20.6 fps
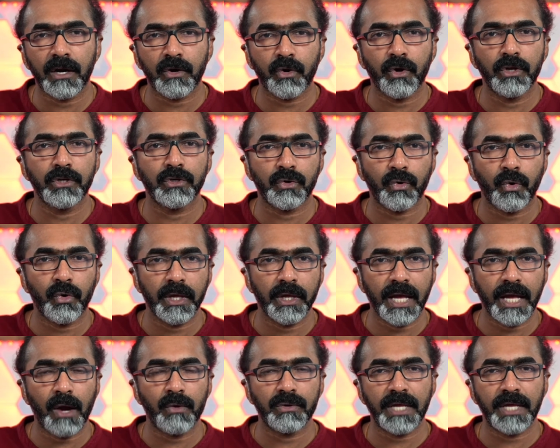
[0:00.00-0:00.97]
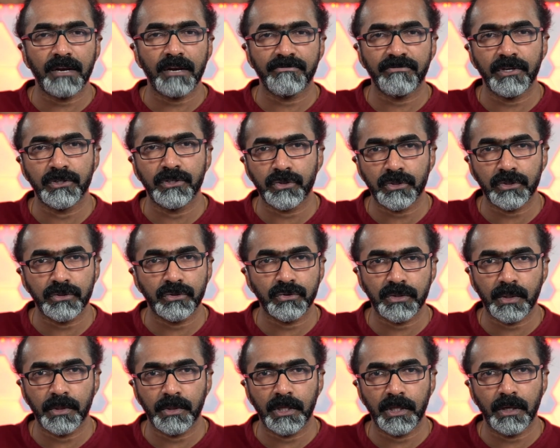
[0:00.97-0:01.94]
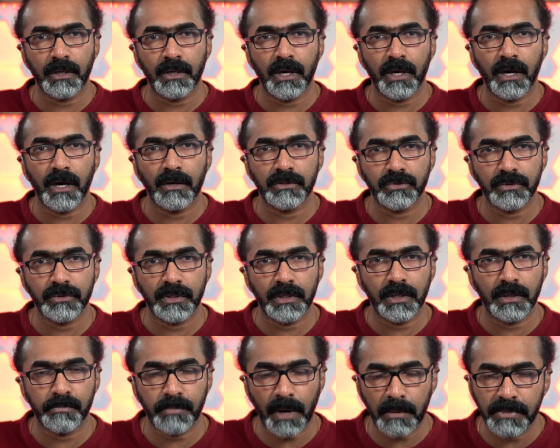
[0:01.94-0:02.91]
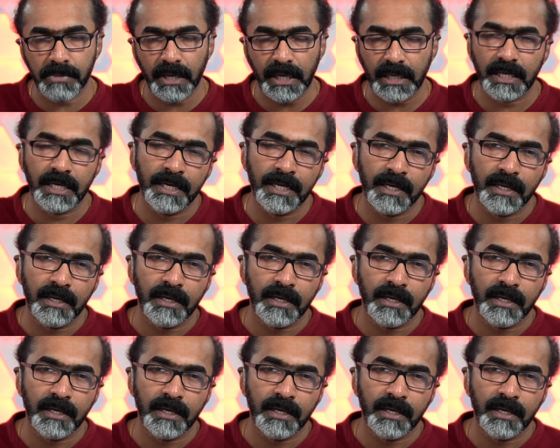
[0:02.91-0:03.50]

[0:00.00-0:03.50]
they're going to rolling out that feature to the public.